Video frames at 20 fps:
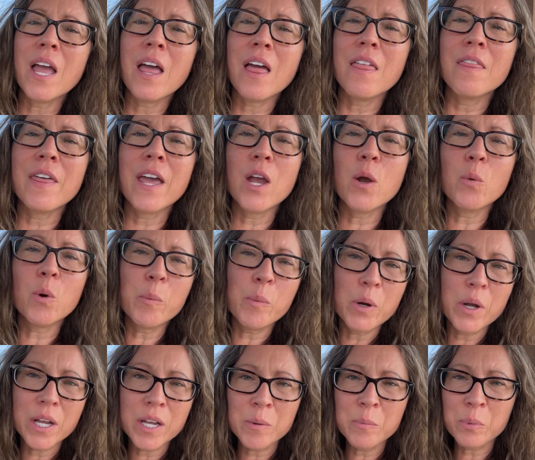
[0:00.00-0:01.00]
they were
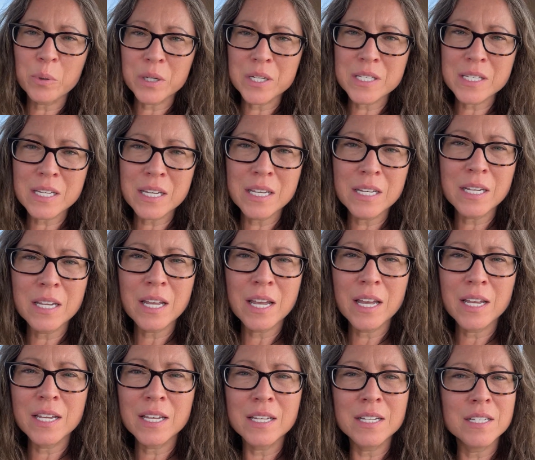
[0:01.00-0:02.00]
put in prison
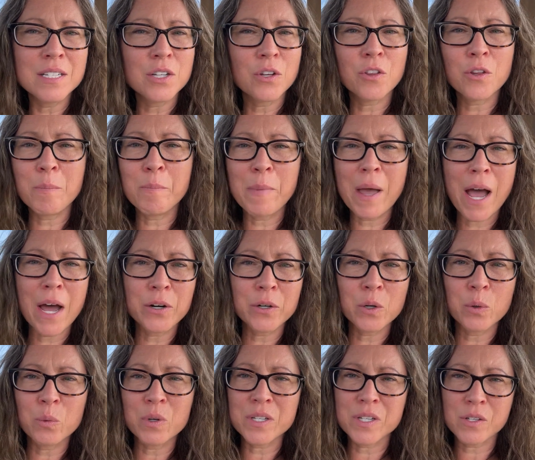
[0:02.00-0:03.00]
until the
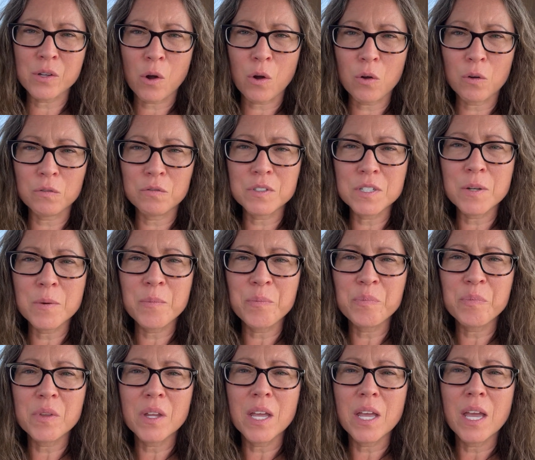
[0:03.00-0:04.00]
matter was solved.
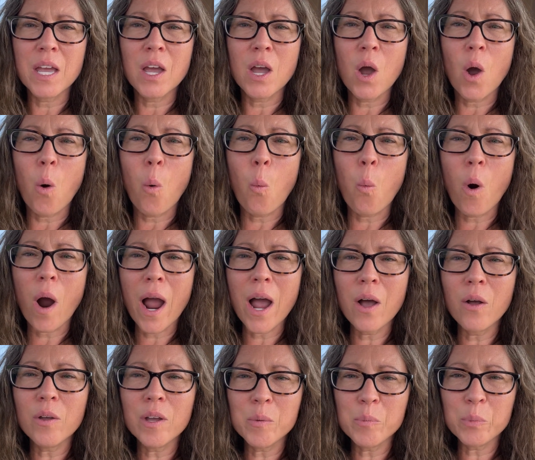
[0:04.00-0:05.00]

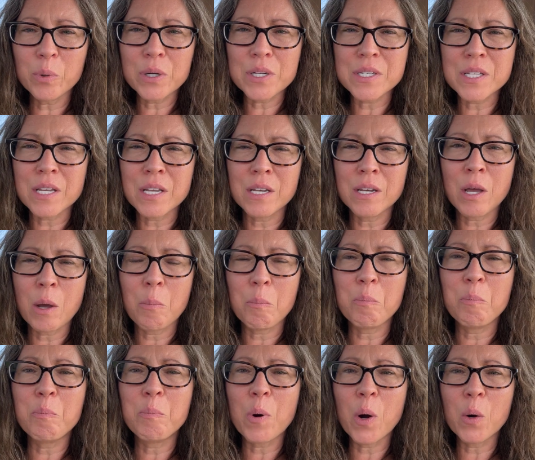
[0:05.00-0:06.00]
While in prison,
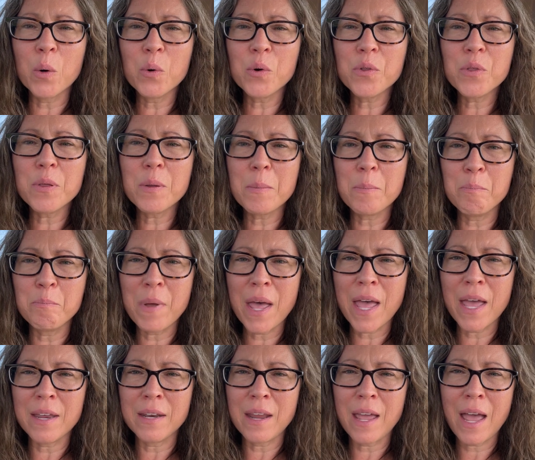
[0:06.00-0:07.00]
both
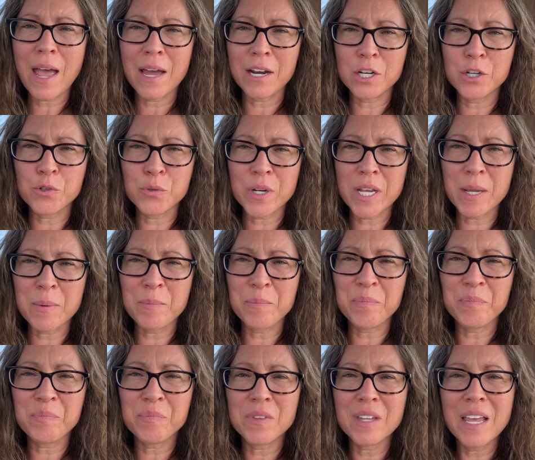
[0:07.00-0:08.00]
men had a dream.
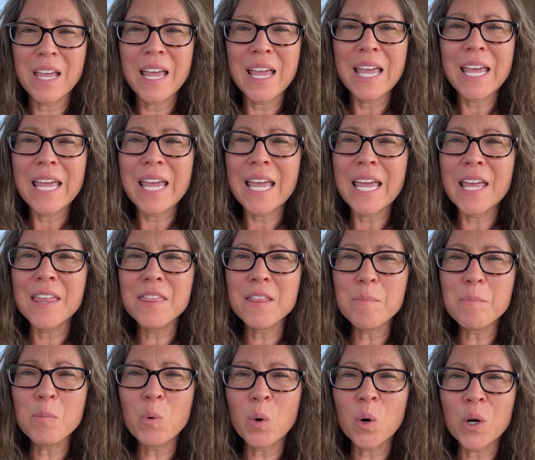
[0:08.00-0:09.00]
In the
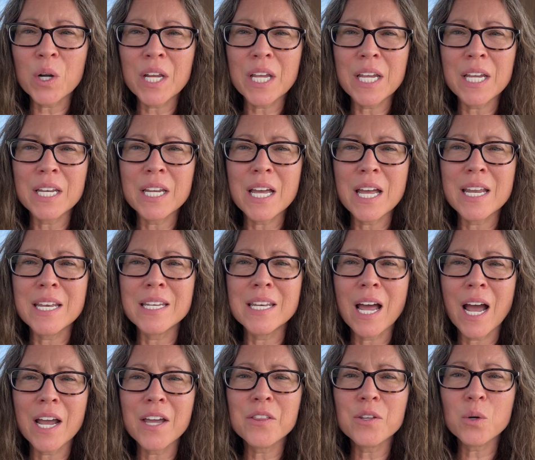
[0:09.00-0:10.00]
morning,
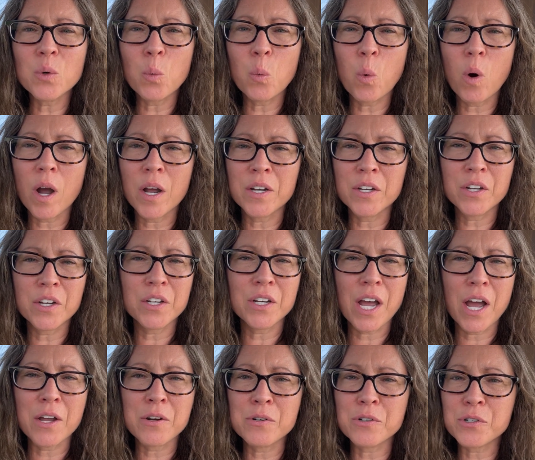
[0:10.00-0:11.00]
neither one could
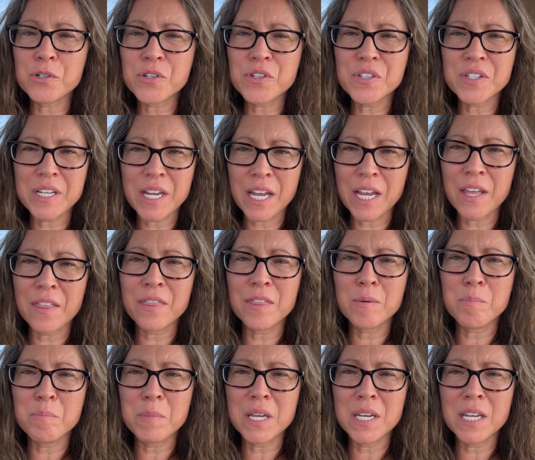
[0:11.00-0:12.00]
understand the
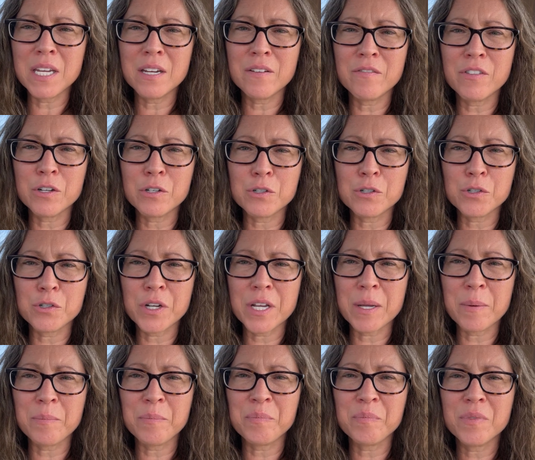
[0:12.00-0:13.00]
meaning of their
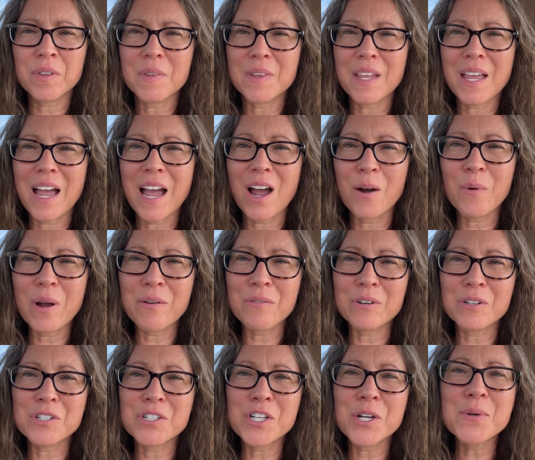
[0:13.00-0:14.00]
dream.
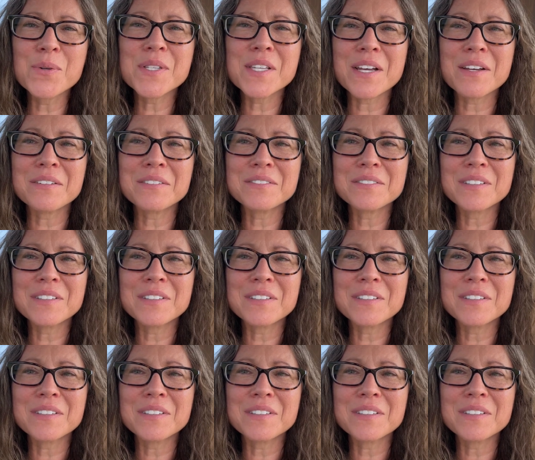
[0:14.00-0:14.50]
However, Joseph,